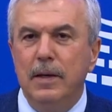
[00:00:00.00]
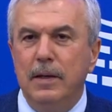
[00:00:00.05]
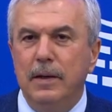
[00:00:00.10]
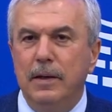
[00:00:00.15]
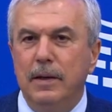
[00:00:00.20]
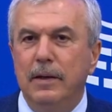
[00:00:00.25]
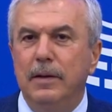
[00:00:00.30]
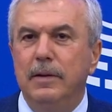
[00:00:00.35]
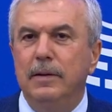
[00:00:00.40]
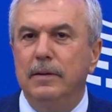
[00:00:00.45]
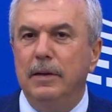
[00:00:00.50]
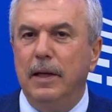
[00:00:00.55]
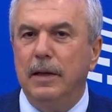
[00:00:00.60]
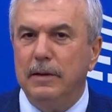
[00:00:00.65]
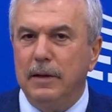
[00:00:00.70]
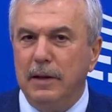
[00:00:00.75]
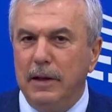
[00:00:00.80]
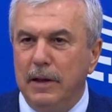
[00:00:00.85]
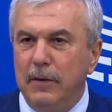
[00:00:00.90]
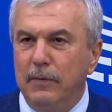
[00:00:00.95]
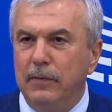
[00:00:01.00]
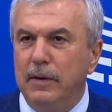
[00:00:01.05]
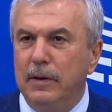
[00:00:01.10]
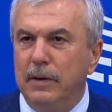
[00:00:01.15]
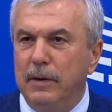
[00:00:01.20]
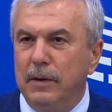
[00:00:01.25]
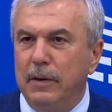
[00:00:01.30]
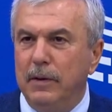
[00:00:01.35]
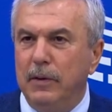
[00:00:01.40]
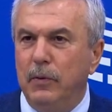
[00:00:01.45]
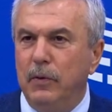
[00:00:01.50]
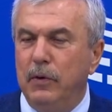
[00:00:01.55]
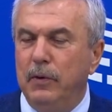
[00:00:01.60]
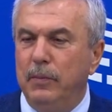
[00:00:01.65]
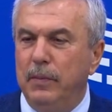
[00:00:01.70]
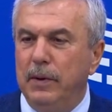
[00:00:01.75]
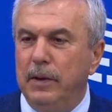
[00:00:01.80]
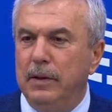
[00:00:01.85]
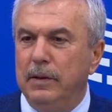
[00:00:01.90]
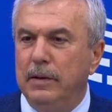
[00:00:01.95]
uh, that level uh, will
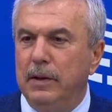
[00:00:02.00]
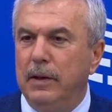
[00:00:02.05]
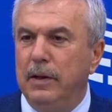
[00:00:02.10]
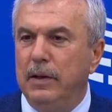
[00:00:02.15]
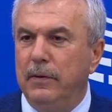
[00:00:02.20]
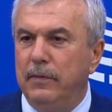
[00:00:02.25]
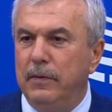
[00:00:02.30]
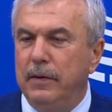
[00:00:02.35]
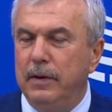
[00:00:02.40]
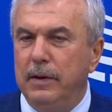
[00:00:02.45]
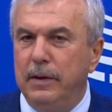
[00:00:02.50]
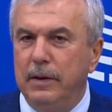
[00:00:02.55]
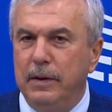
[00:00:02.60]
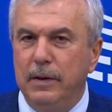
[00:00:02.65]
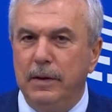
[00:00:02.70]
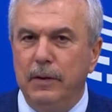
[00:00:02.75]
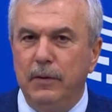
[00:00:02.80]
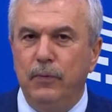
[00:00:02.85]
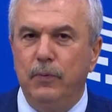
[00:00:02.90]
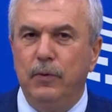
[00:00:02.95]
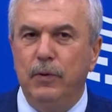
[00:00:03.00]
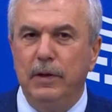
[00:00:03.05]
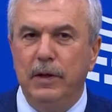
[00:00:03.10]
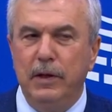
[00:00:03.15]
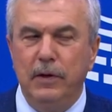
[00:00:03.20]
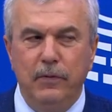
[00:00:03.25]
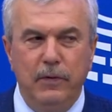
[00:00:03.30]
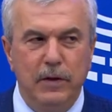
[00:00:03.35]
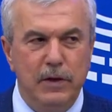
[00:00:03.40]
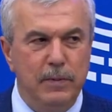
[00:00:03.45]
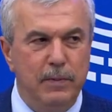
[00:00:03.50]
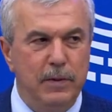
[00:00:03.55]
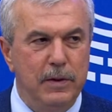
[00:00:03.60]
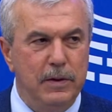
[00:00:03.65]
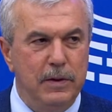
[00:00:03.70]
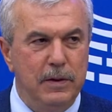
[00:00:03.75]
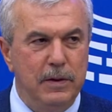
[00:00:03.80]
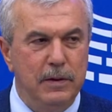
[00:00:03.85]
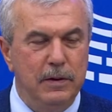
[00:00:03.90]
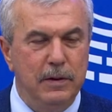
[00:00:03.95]
be the level for the
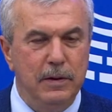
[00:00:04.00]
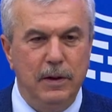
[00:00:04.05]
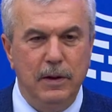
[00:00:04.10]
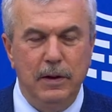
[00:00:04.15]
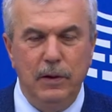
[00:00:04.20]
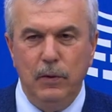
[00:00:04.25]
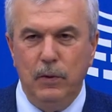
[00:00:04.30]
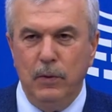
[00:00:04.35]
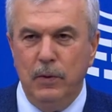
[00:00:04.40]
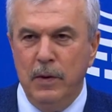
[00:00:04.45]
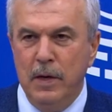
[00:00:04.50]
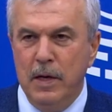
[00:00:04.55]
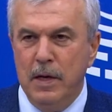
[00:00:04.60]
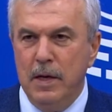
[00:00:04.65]
investments in the EU